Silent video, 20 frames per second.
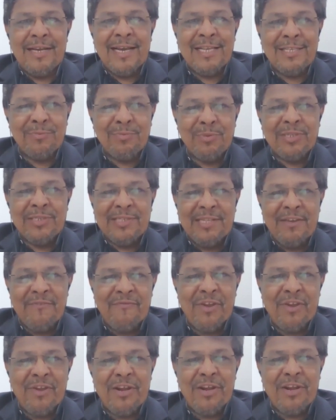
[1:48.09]
as much they
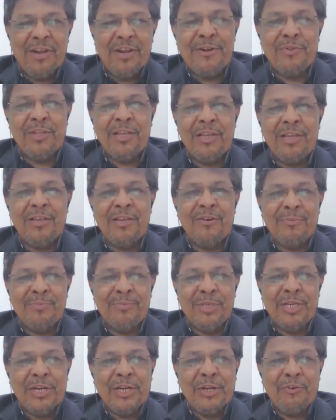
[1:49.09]
fit into the
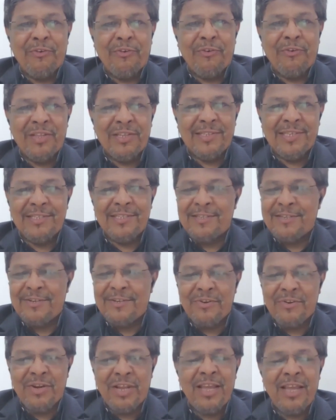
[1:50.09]
objective of this
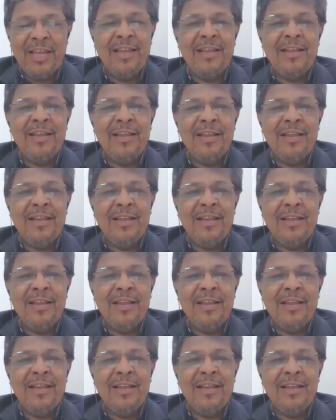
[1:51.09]
session today.